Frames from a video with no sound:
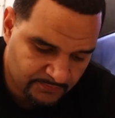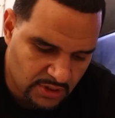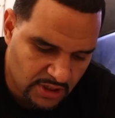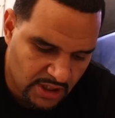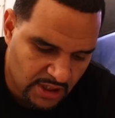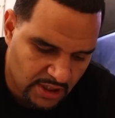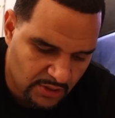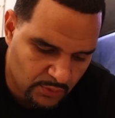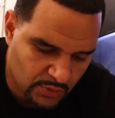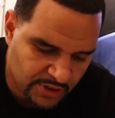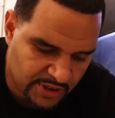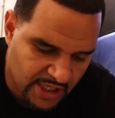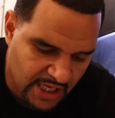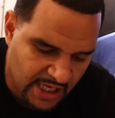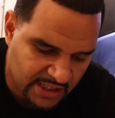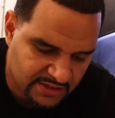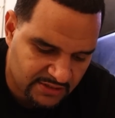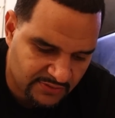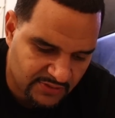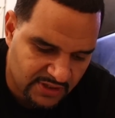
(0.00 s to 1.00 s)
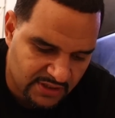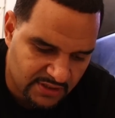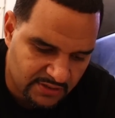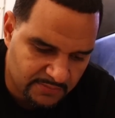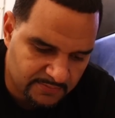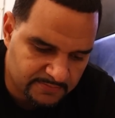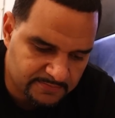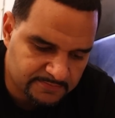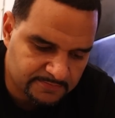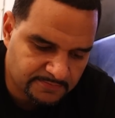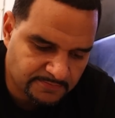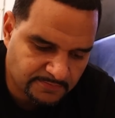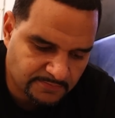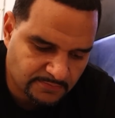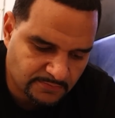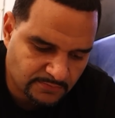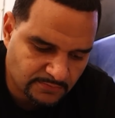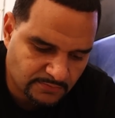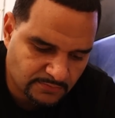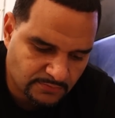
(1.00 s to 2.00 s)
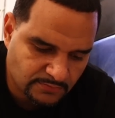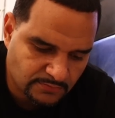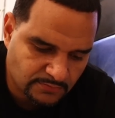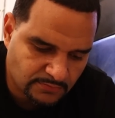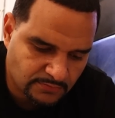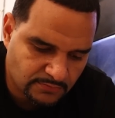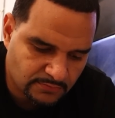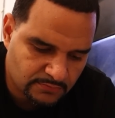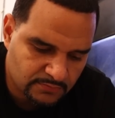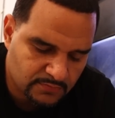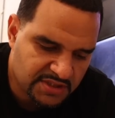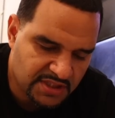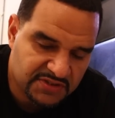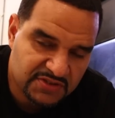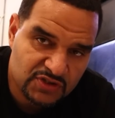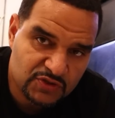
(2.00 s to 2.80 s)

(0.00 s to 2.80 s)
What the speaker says: And we're gonna activate it. Takes